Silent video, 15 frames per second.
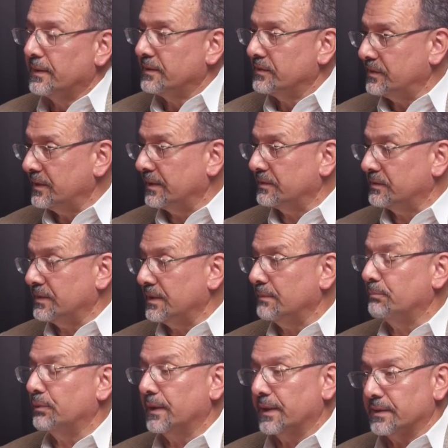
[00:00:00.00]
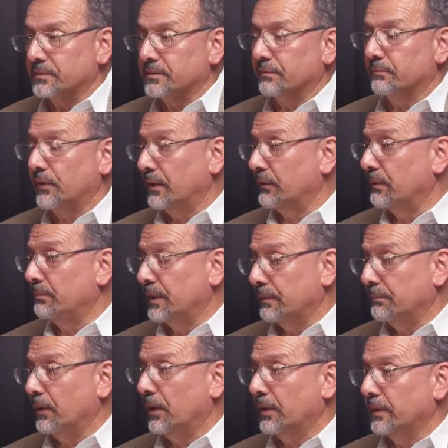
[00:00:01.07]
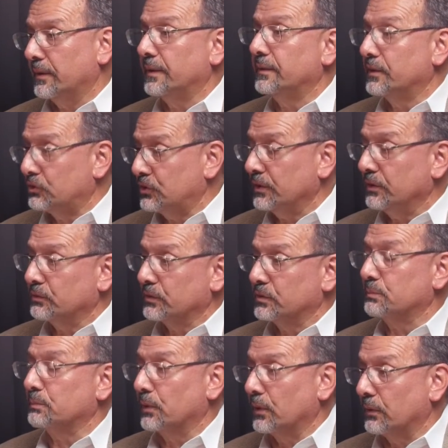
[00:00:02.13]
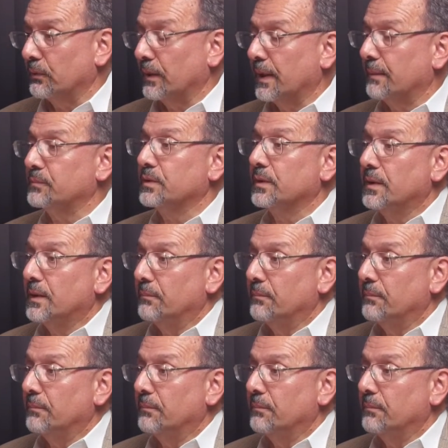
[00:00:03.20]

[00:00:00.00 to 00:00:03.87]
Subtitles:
CSC plays a very big part in the children's programs,